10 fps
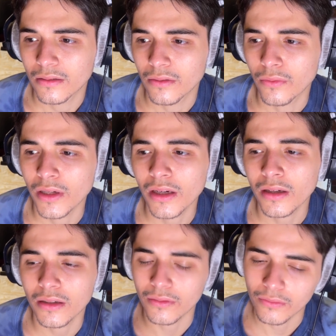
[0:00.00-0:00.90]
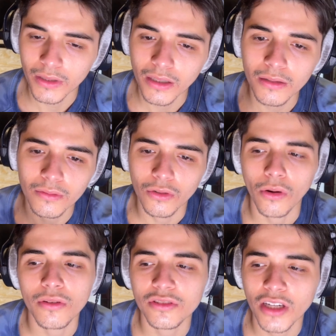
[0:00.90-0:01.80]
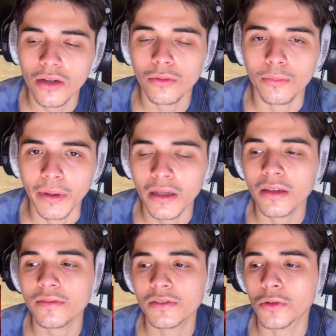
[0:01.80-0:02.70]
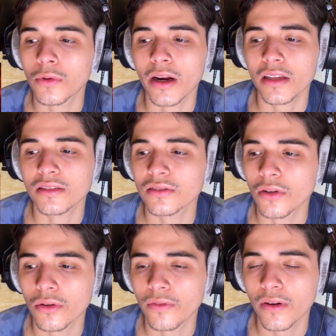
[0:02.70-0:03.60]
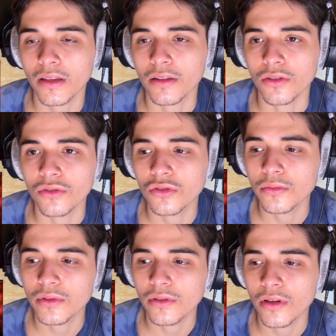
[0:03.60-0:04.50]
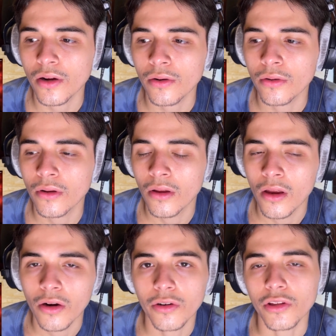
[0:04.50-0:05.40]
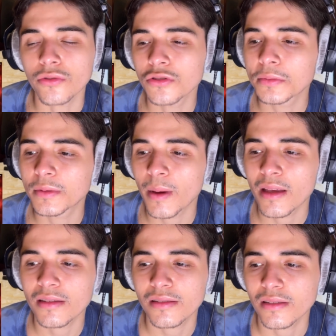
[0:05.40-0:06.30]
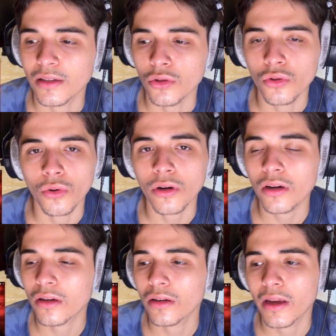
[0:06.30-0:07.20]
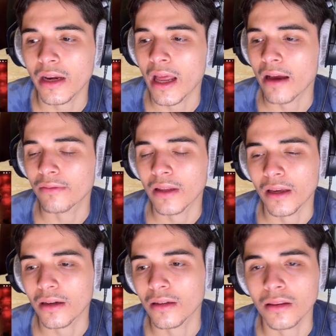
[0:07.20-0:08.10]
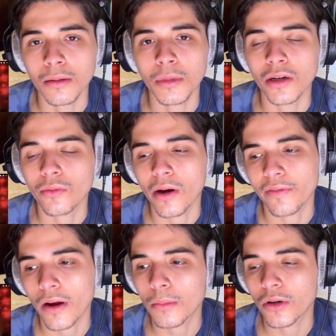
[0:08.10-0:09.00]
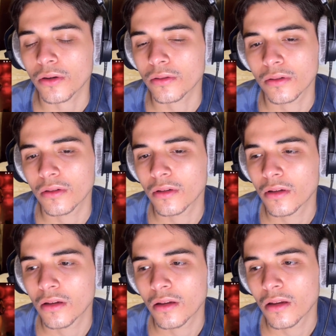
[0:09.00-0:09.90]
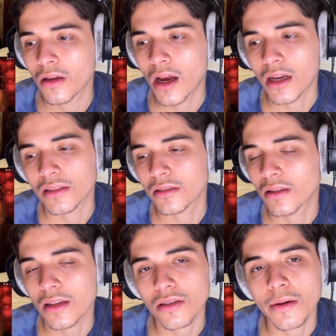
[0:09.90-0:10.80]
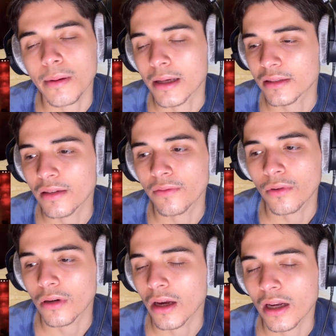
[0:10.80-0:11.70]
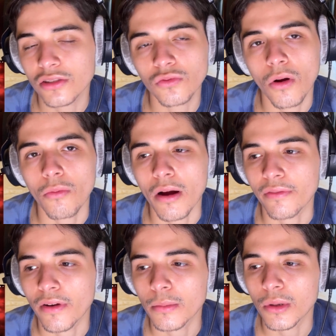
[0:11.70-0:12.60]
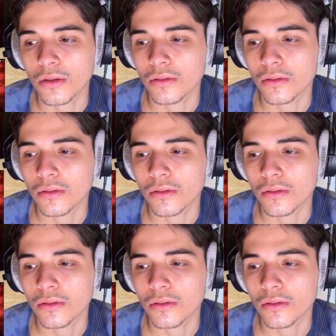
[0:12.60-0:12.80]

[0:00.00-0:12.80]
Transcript: annoying. We need to we need to grow this channel big enough to where I could just go to fucking YouTube studio or YouTube space in New York and have like unlimited Wi-Fi, bro. I that's all I'm asking for. Like I just want Wi-Fi, bro.